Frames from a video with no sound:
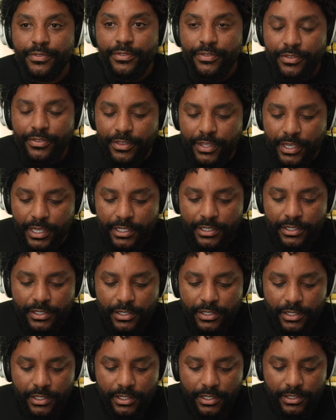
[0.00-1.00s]
This
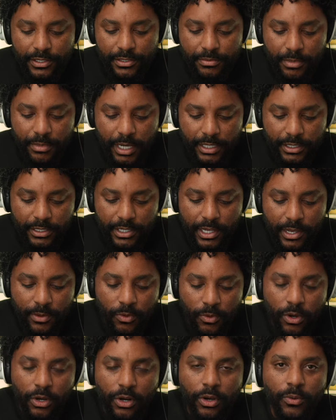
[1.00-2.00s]
is Mindset
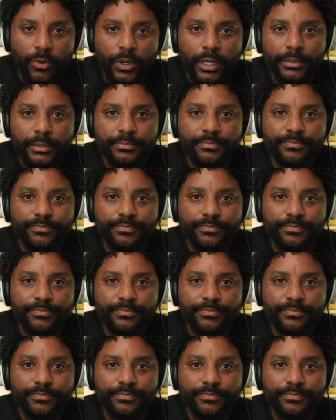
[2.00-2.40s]
101.